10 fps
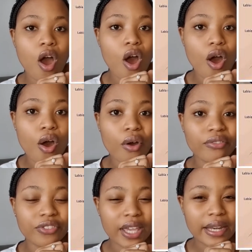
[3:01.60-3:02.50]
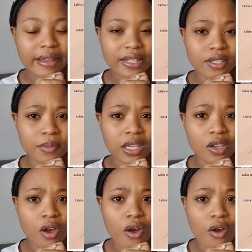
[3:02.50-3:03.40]
of the anatomy
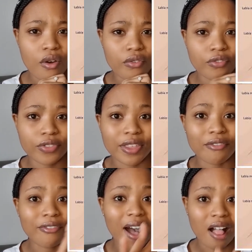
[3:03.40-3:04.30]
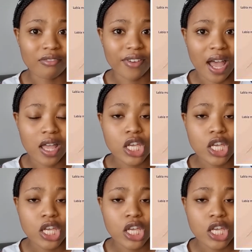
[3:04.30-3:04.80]
of the vulva.